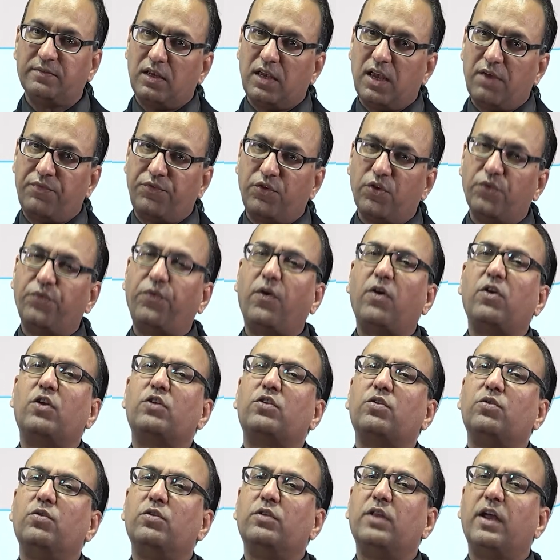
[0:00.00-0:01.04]
if you follow
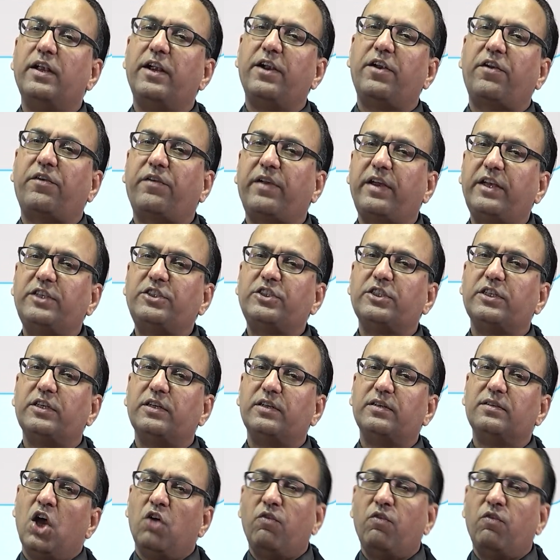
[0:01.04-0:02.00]
through the literature.